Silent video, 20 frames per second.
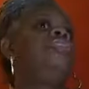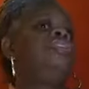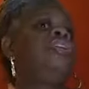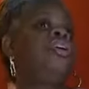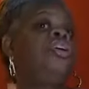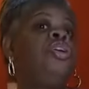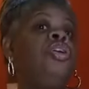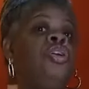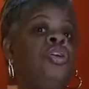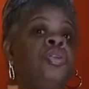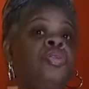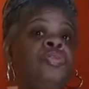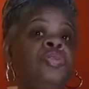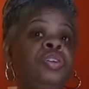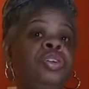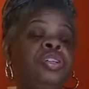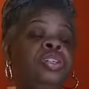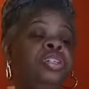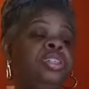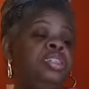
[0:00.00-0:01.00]
clover
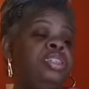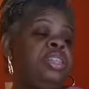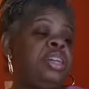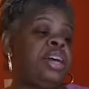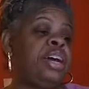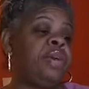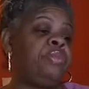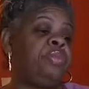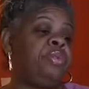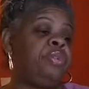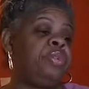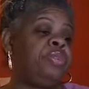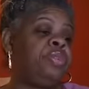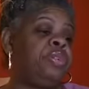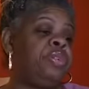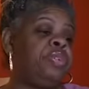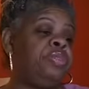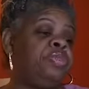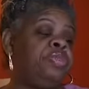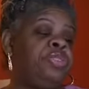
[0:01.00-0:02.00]
hooks. Now I'm hooked
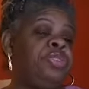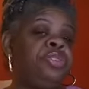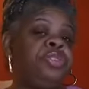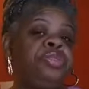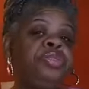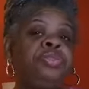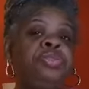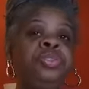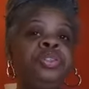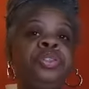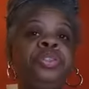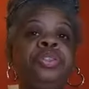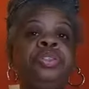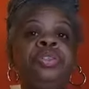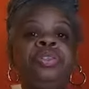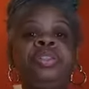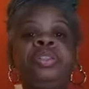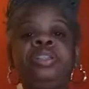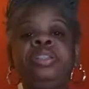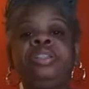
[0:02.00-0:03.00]
on the
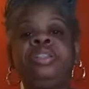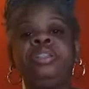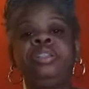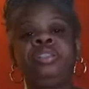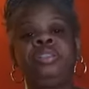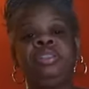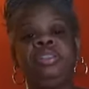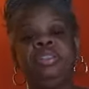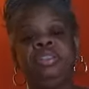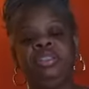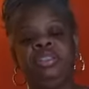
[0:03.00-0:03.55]
furrows hooks.